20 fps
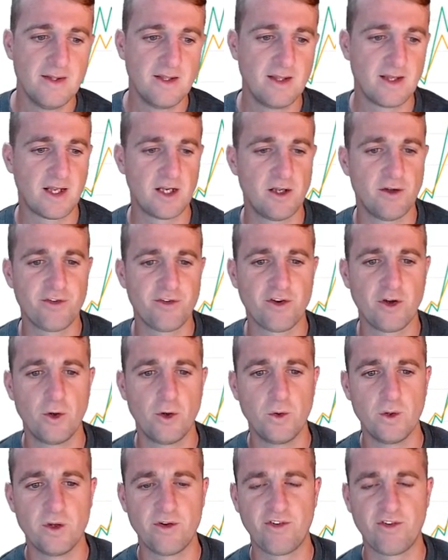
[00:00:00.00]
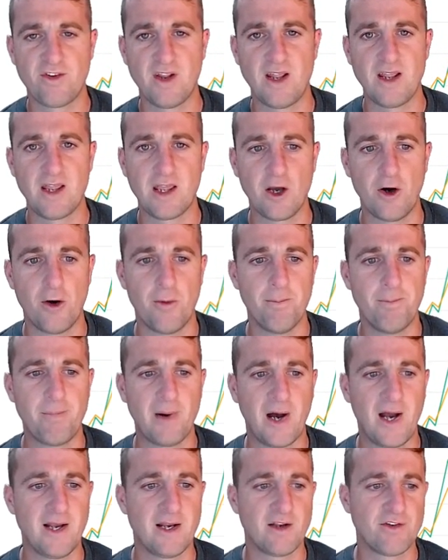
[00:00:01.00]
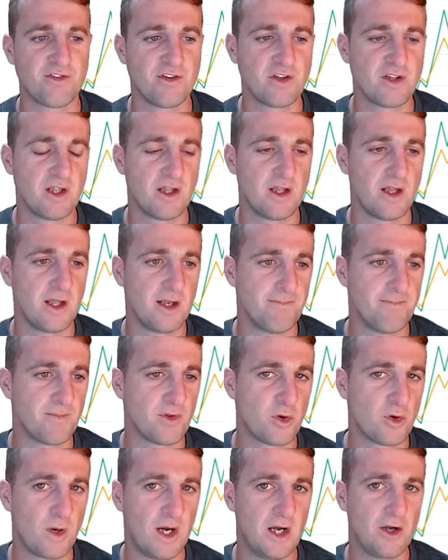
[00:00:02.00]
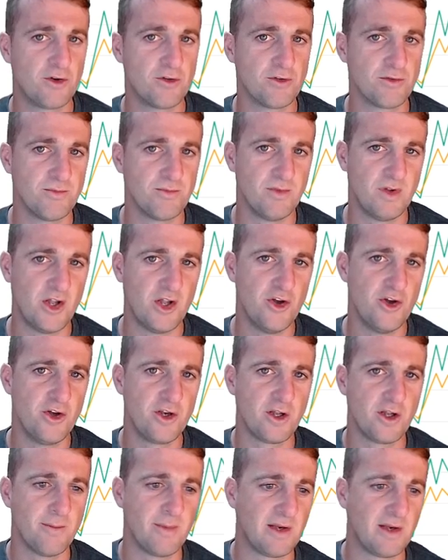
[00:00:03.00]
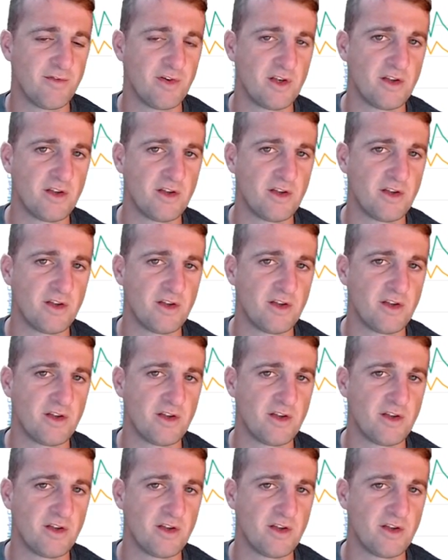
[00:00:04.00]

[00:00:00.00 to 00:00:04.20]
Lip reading: You can also stake on Binance. You get quite a good earn at a minute.